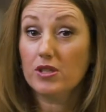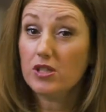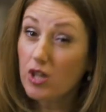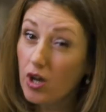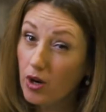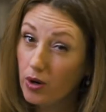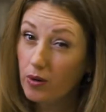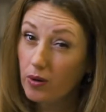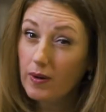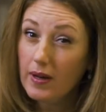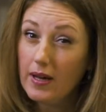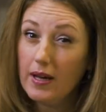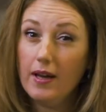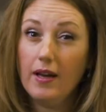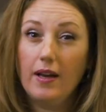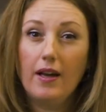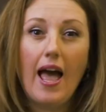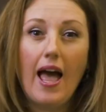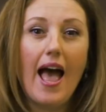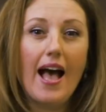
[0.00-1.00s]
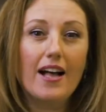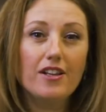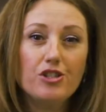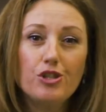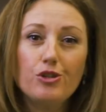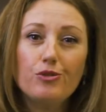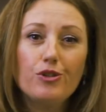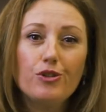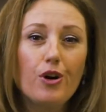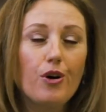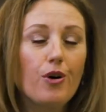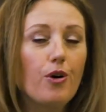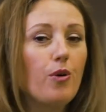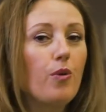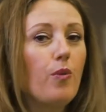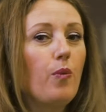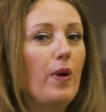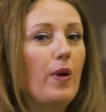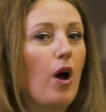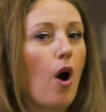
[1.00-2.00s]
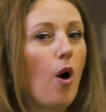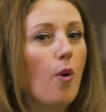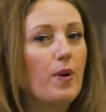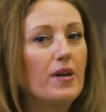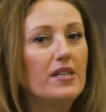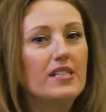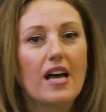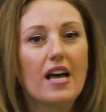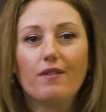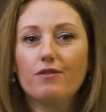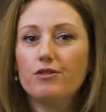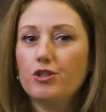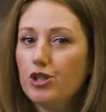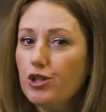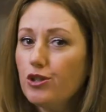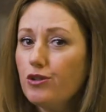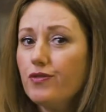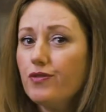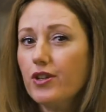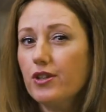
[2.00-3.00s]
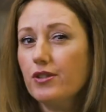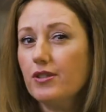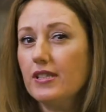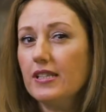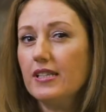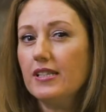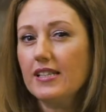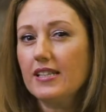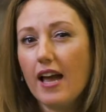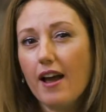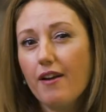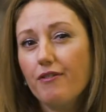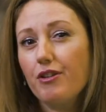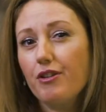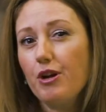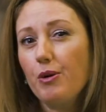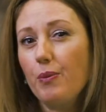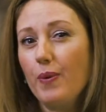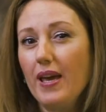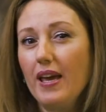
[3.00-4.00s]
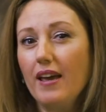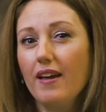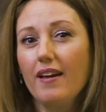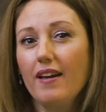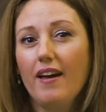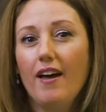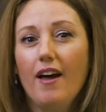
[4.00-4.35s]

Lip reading: So, as you know, we always have two verses every week